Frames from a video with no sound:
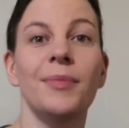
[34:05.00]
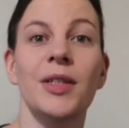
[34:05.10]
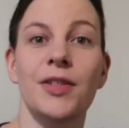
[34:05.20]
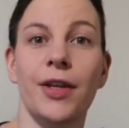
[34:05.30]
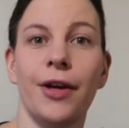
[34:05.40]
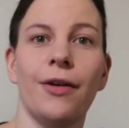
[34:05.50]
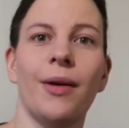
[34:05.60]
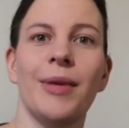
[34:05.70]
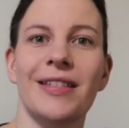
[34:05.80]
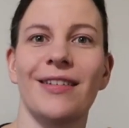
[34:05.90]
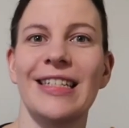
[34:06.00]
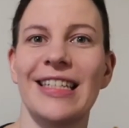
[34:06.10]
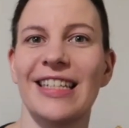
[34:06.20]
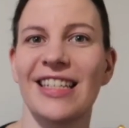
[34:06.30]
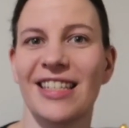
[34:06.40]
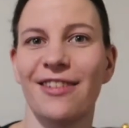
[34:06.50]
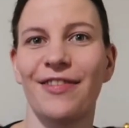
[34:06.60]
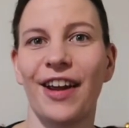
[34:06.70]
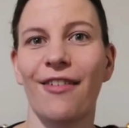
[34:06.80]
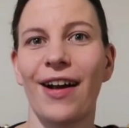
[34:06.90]
So I'm excited to
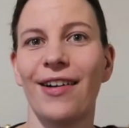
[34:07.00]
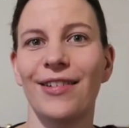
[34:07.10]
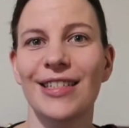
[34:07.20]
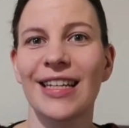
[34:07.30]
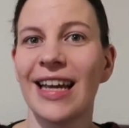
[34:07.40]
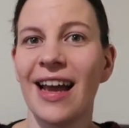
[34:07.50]
figure out